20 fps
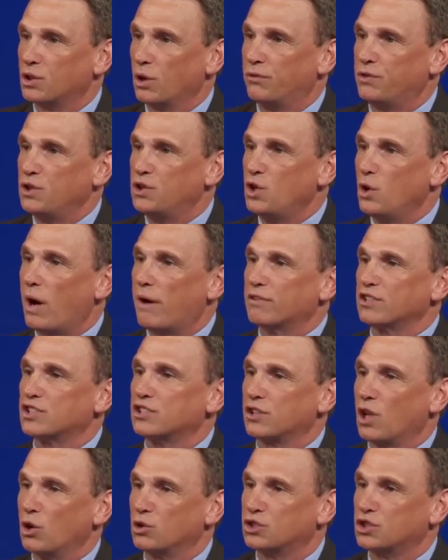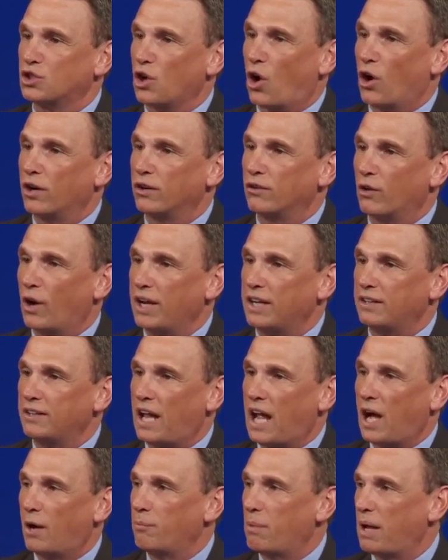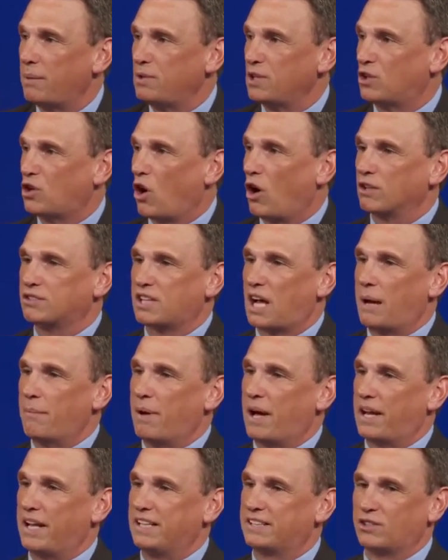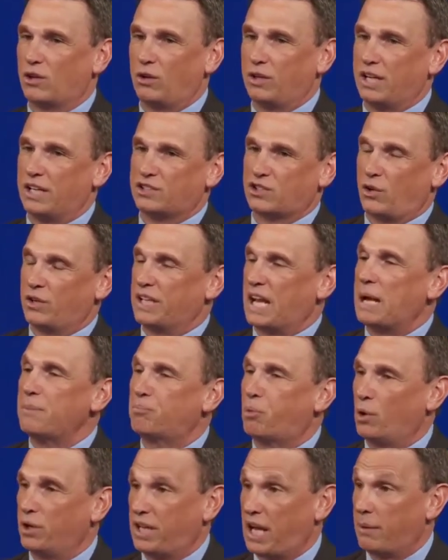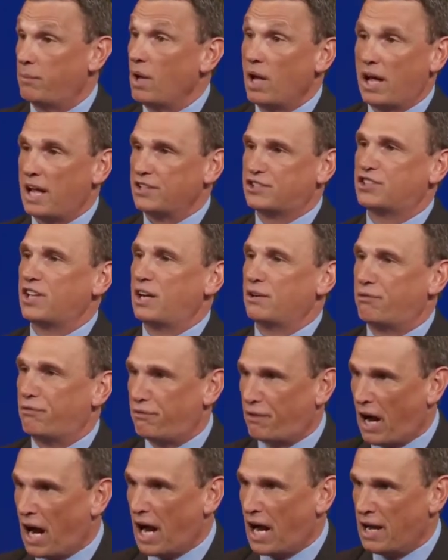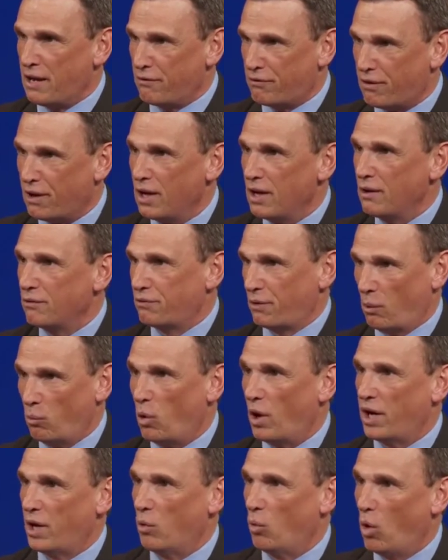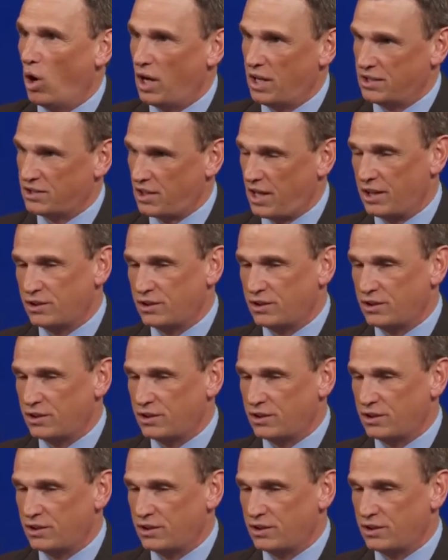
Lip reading: So if you do have a slow start right now, maybe you call a timeout. It's only an 8-point game instead of 5 from what it was.